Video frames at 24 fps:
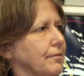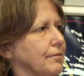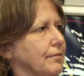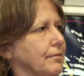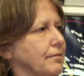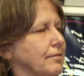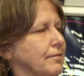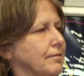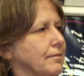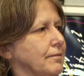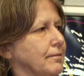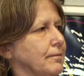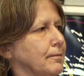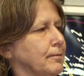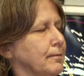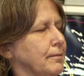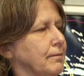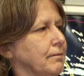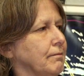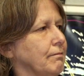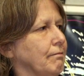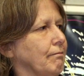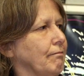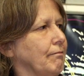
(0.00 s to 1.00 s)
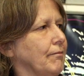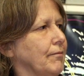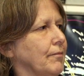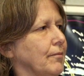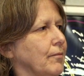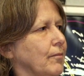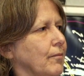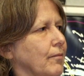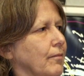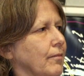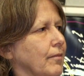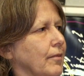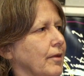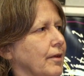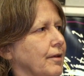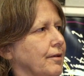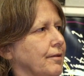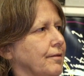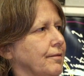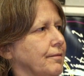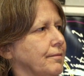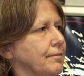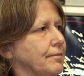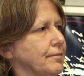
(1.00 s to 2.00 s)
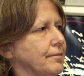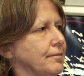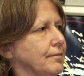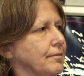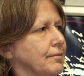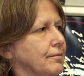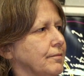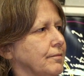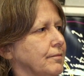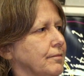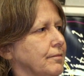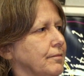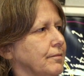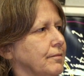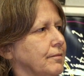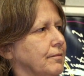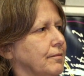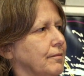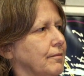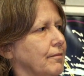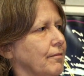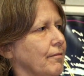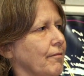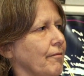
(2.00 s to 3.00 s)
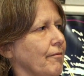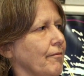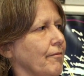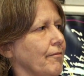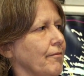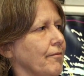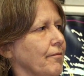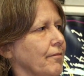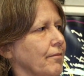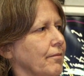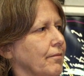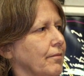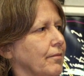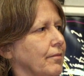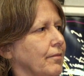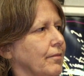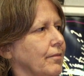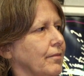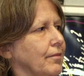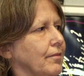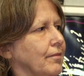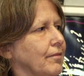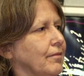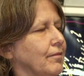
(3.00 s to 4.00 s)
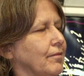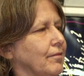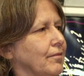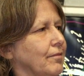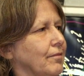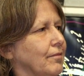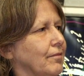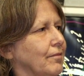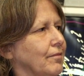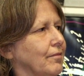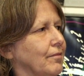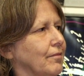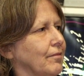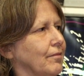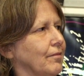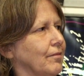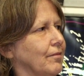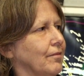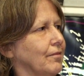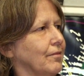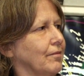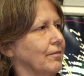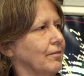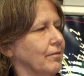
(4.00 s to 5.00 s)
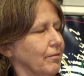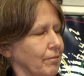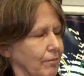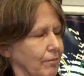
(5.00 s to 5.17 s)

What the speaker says: The person shown says nothing.